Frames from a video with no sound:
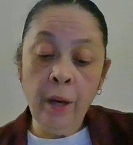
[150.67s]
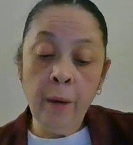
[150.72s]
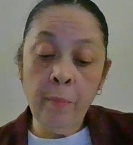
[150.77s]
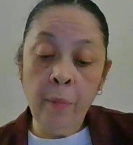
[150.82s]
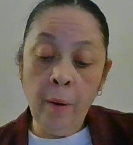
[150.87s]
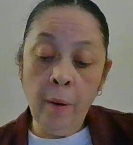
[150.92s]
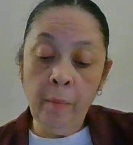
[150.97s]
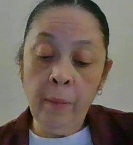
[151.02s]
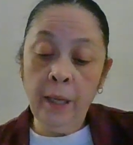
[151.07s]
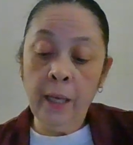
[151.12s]

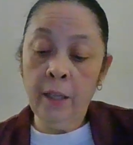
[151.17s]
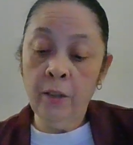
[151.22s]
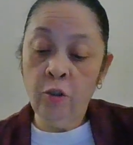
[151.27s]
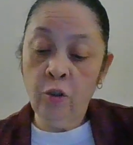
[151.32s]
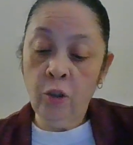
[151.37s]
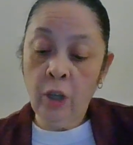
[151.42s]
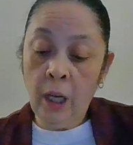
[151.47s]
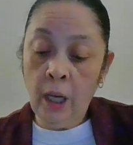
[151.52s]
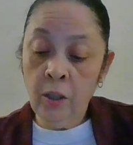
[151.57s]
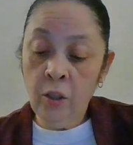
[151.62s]
public
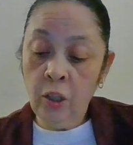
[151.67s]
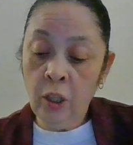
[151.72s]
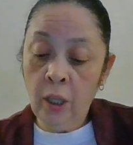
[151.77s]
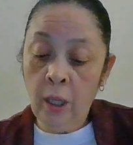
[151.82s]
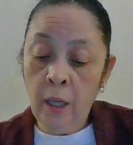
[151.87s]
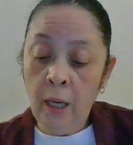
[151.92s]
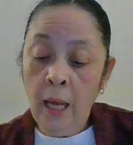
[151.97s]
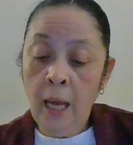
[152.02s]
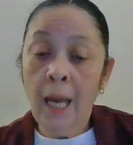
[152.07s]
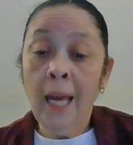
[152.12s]
education
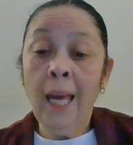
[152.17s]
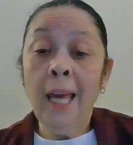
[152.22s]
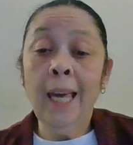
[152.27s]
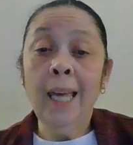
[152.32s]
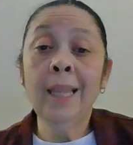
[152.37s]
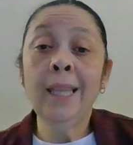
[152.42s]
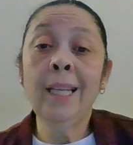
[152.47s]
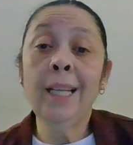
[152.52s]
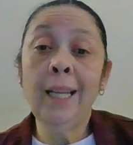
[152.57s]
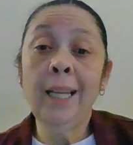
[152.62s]

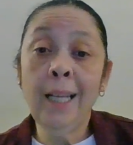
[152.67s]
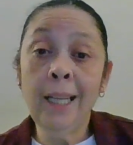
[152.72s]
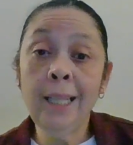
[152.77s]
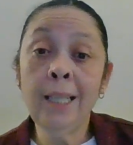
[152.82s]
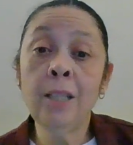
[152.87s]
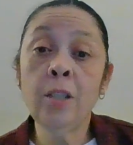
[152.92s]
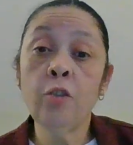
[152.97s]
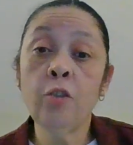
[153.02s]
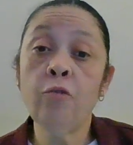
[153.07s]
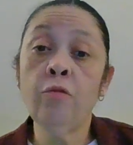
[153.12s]
in the
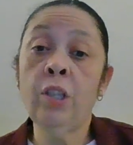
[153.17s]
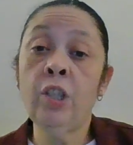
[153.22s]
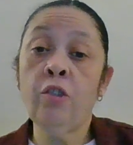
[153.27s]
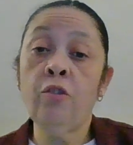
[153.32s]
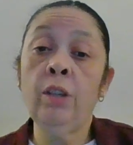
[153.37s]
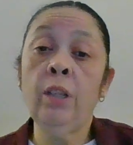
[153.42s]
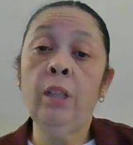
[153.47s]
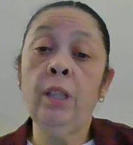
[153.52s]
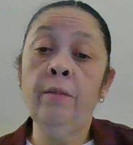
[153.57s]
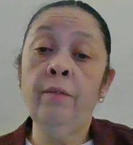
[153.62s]
least
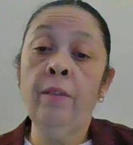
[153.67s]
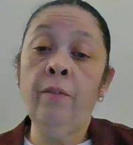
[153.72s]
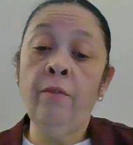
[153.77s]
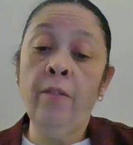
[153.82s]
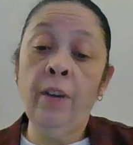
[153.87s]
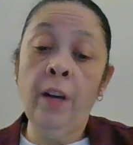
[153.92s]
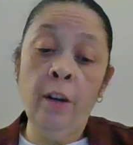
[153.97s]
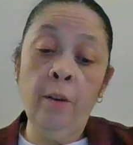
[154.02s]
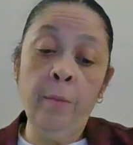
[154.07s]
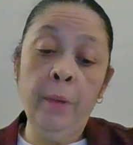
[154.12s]
restrictive
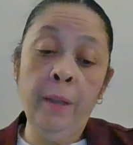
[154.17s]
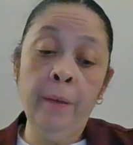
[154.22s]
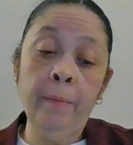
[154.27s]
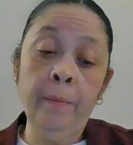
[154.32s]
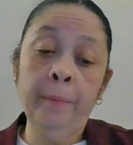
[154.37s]
environment.